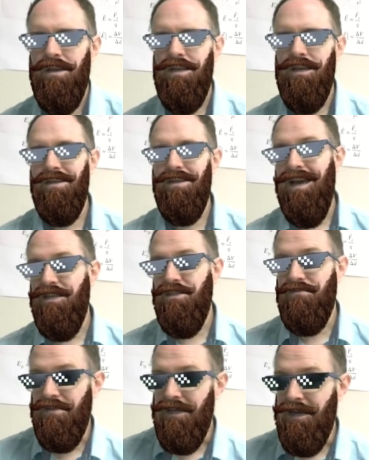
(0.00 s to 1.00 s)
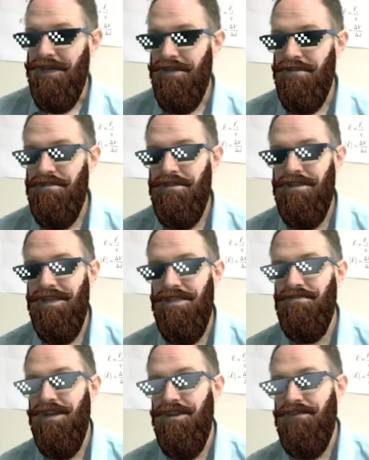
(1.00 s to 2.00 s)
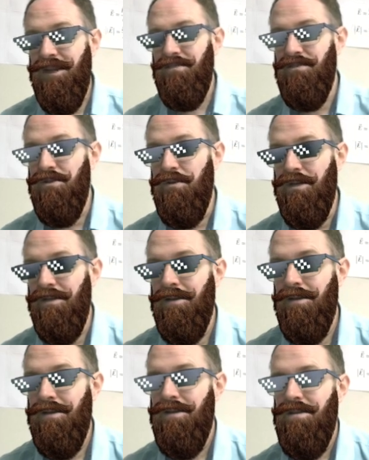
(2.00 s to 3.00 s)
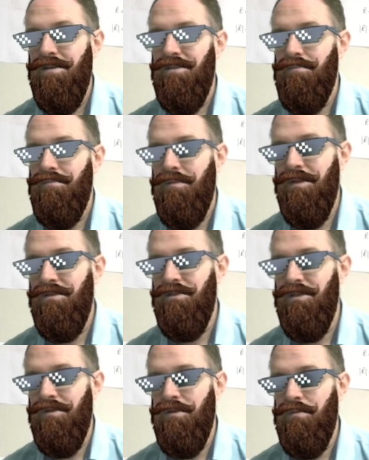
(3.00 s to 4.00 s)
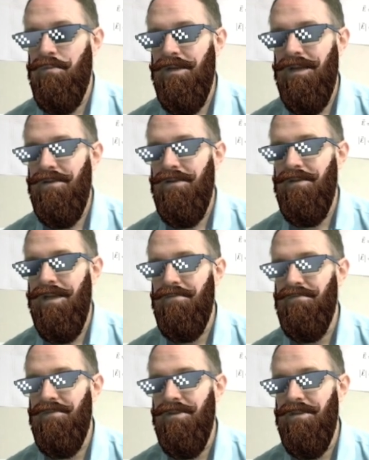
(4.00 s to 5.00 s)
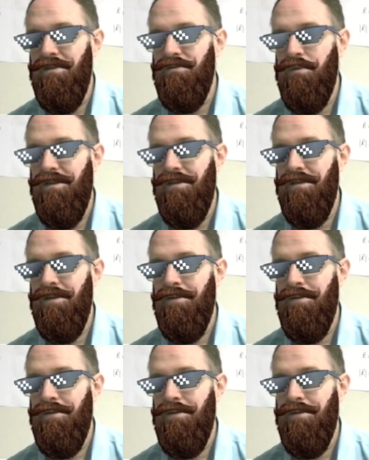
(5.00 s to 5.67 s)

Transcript: Now, it didn't ask for that. It asked for how fast it's going. So remember, this is going to be 1/2 mv squared.